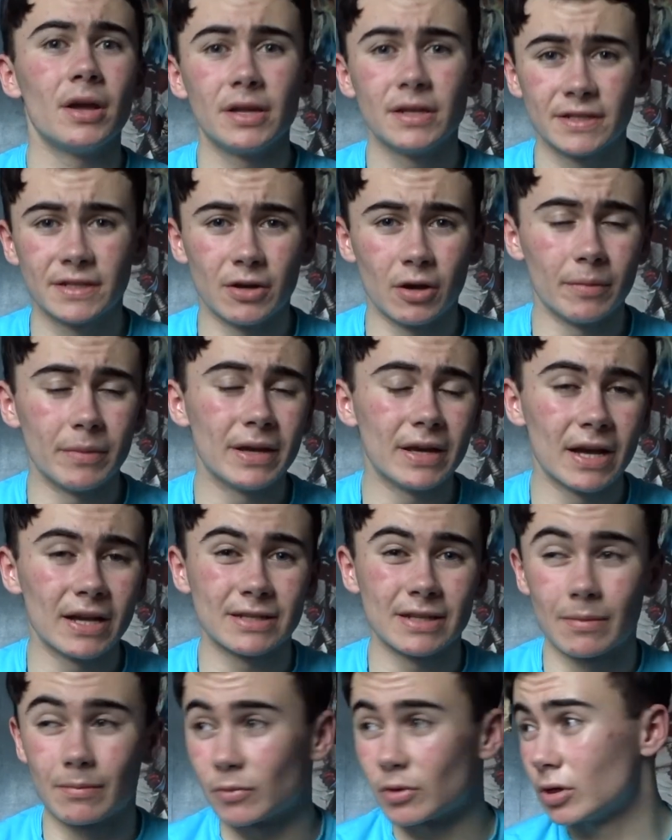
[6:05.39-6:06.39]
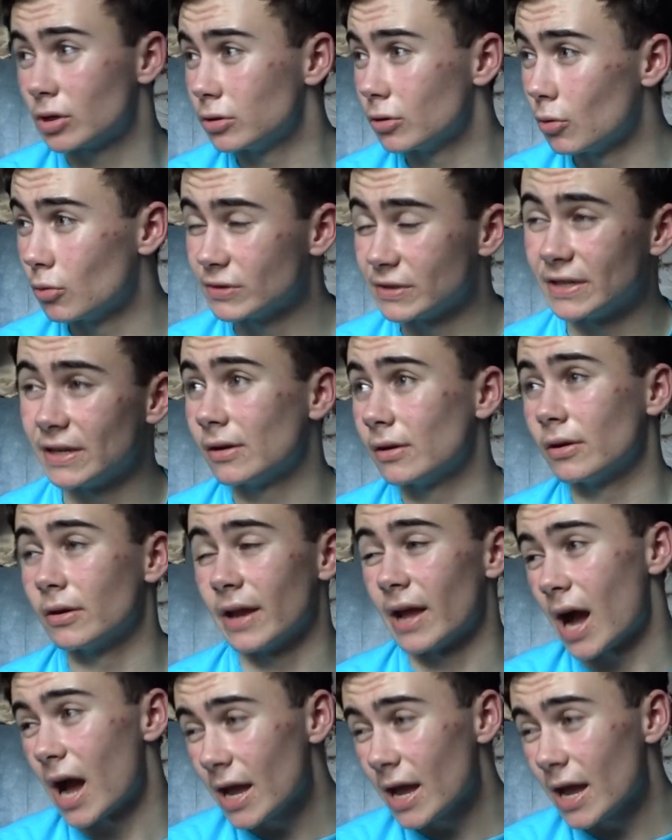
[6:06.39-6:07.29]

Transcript: See what I mean, guys? I'm closing in on it.